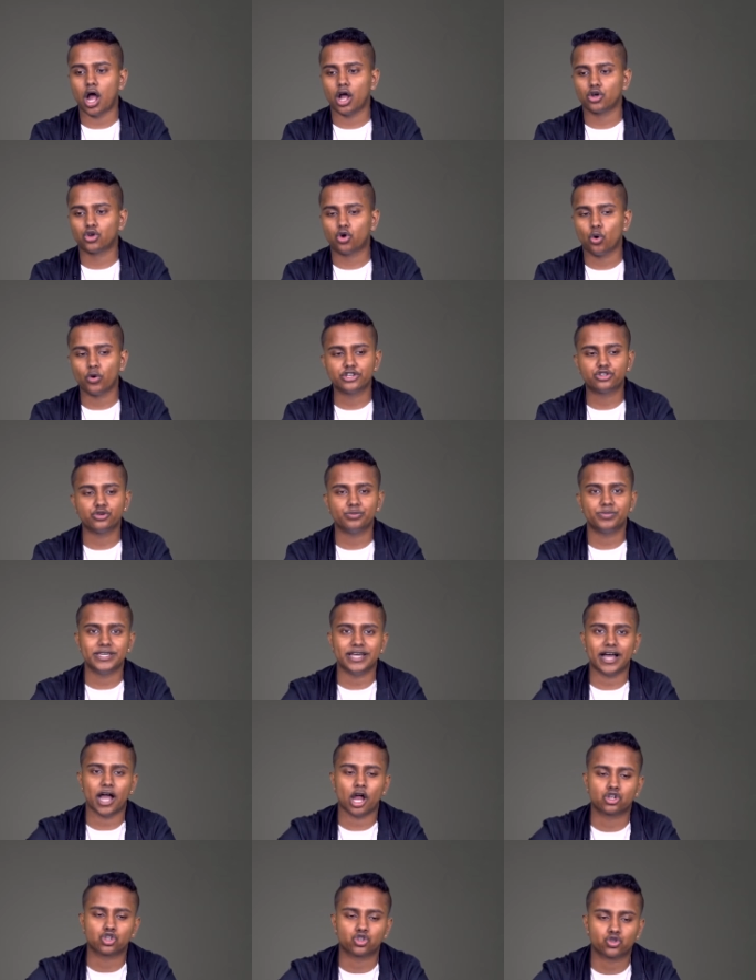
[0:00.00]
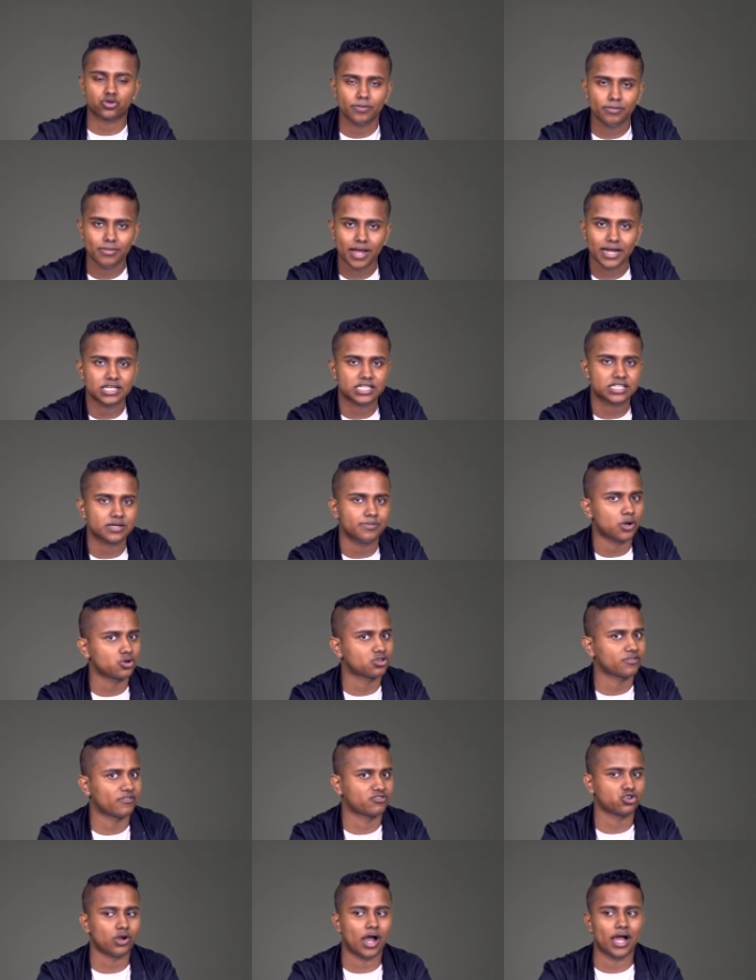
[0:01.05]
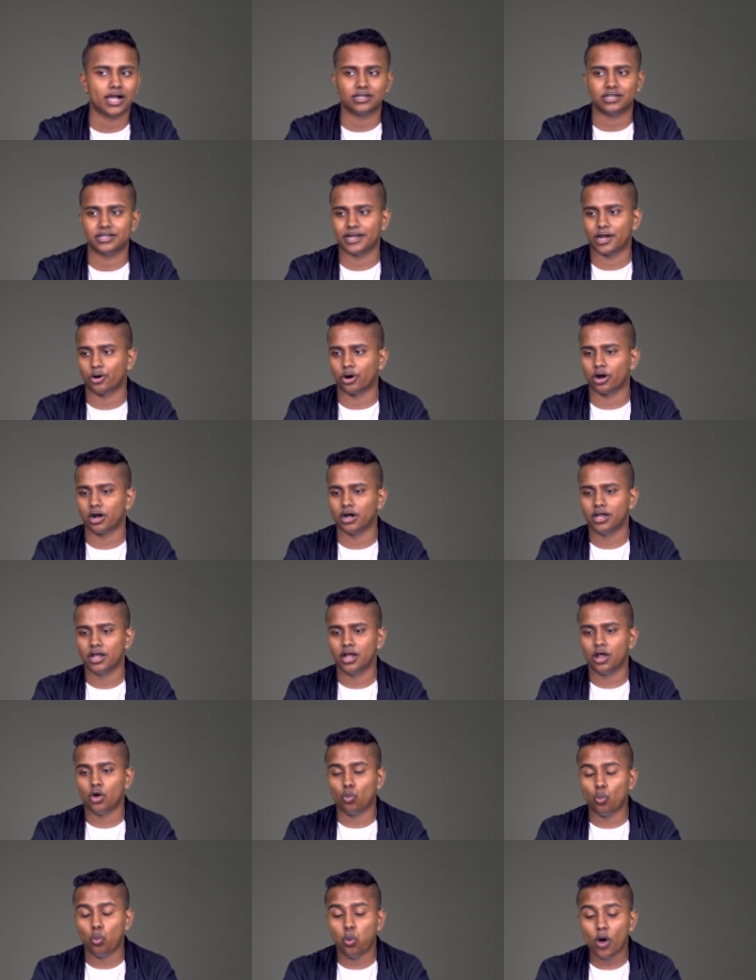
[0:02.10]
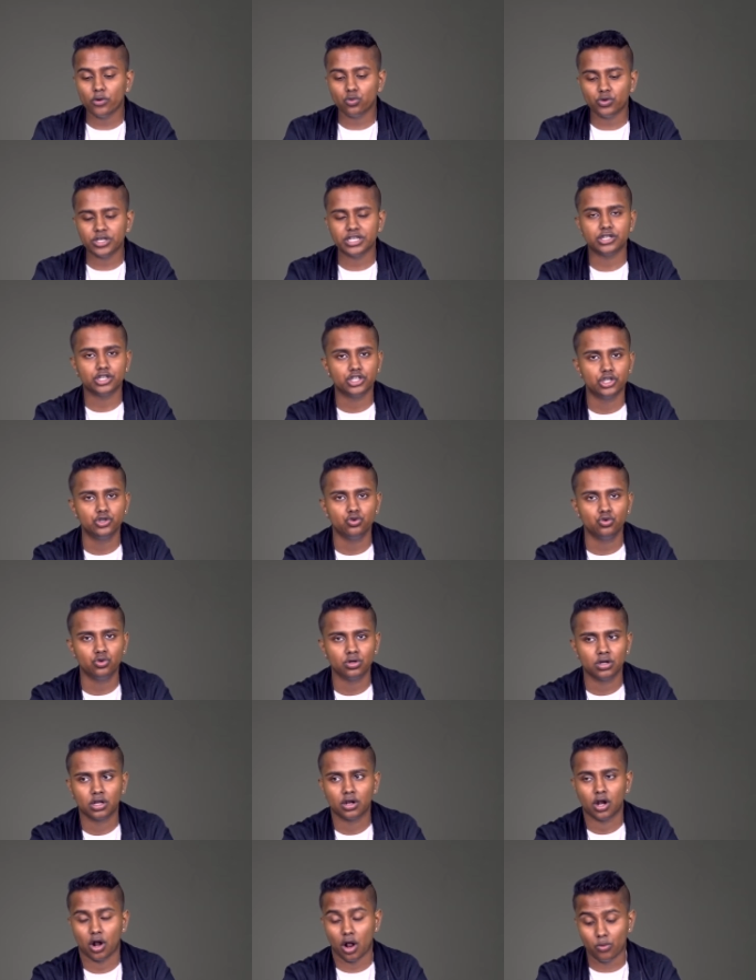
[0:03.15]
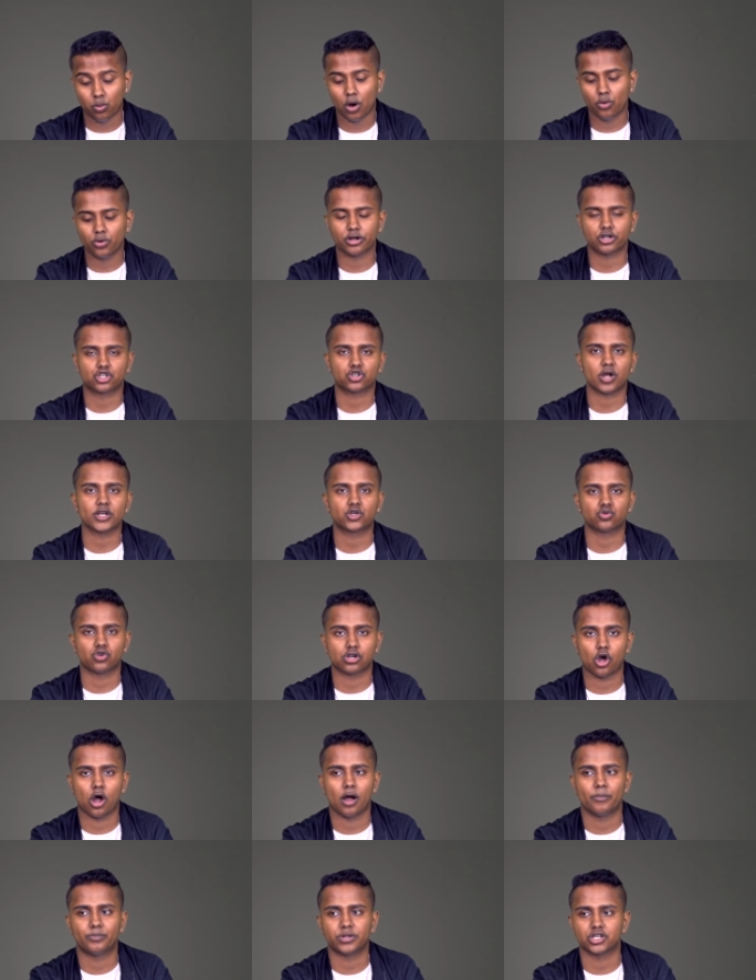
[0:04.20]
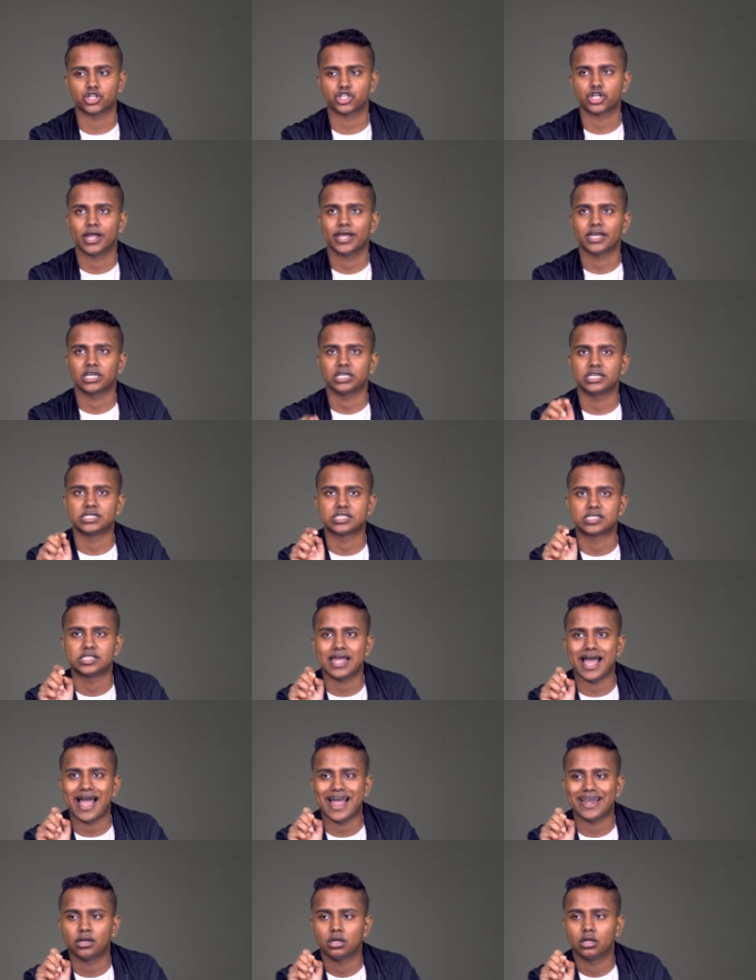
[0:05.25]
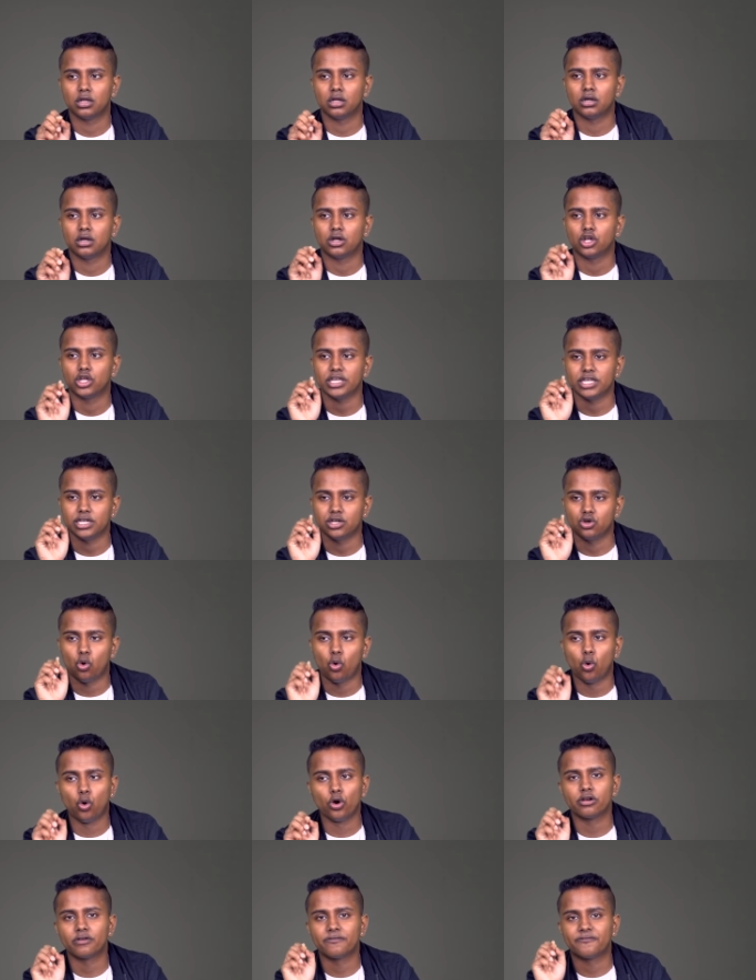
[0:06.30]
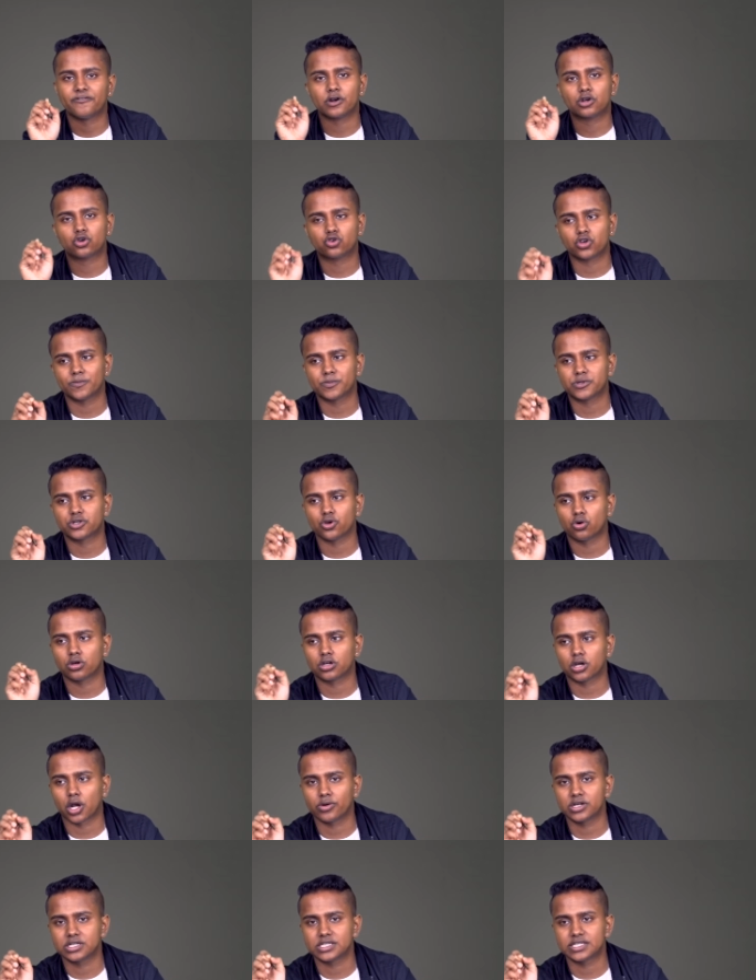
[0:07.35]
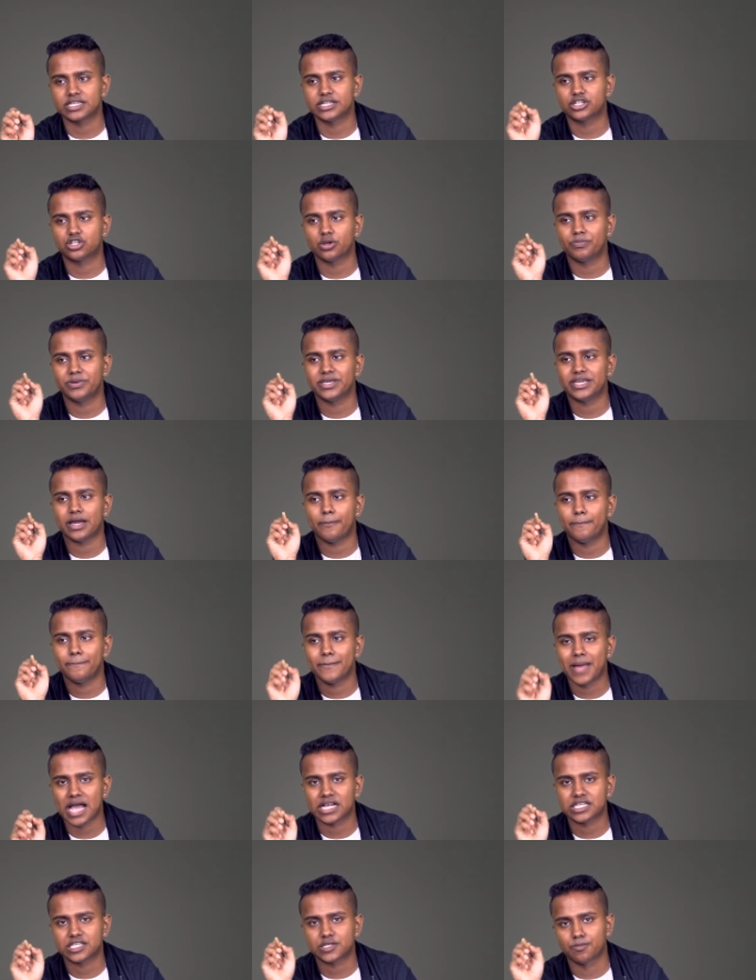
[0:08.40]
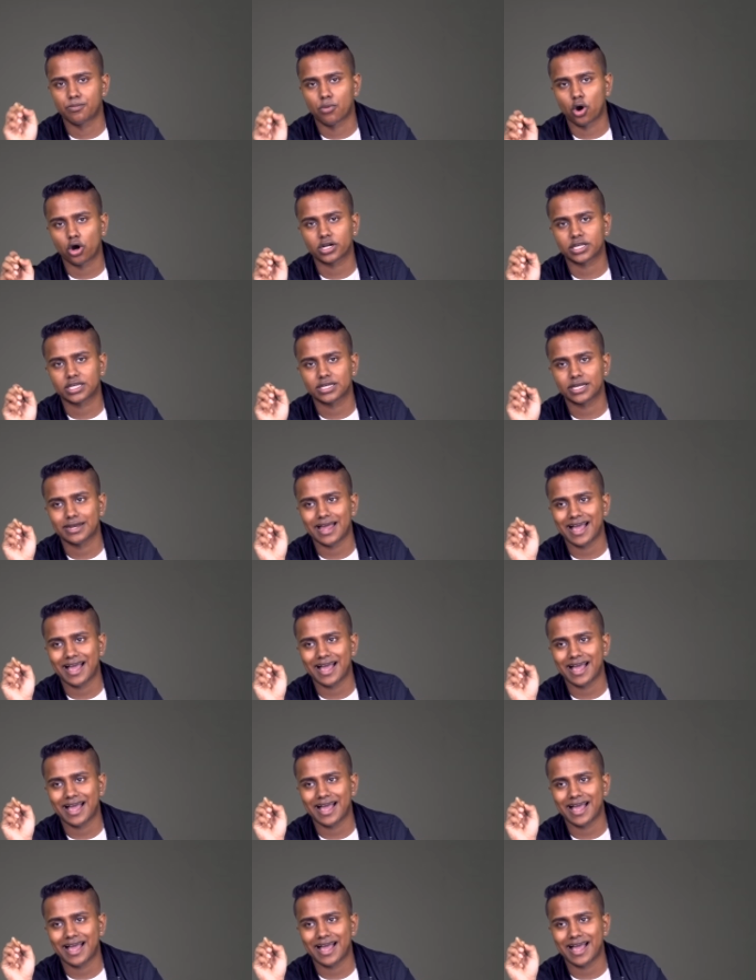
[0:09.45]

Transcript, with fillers: going to be a tremendous amount of trial and error. What we knew and what we are trying to accomplish is that in order for cryptocurrency to be a mass market